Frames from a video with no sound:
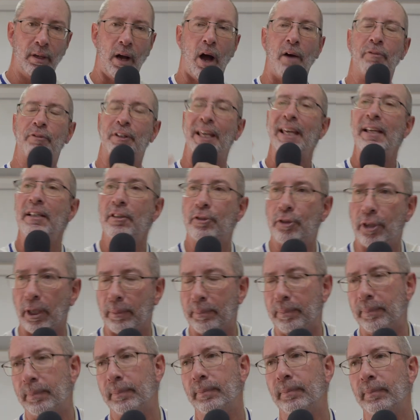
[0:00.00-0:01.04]
of
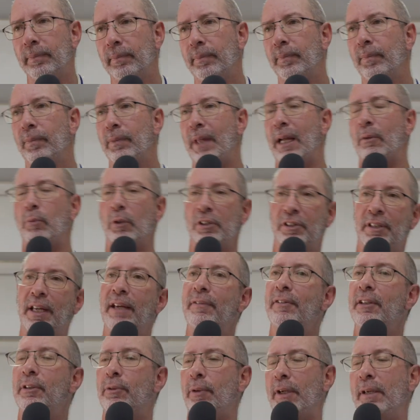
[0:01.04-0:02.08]
kingship that was
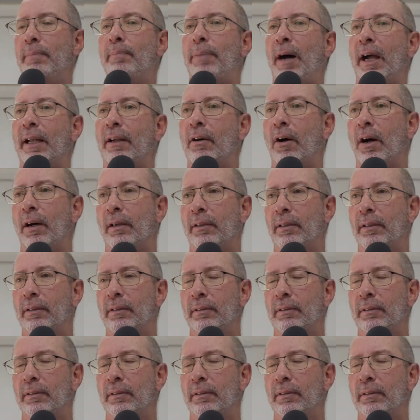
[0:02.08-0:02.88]
given to him by God?